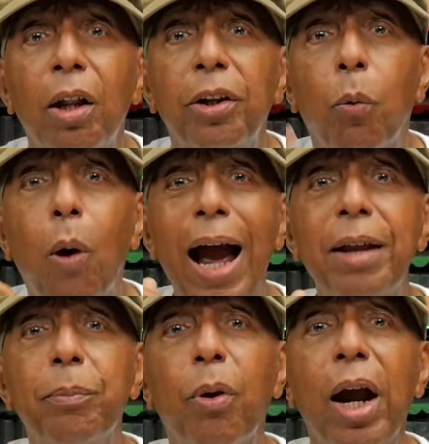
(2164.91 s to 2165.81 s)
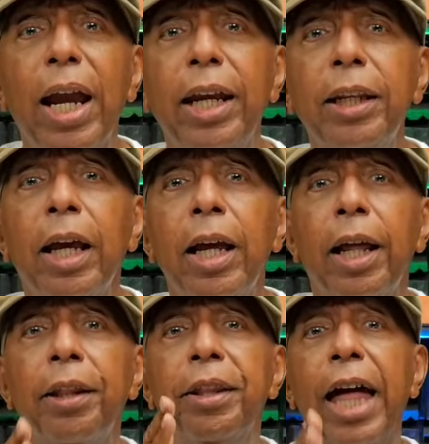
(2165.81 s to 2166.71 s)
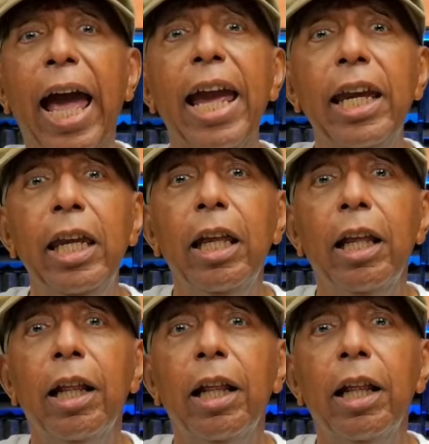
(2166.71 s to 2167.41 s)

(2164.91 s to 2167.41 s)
The white brain, they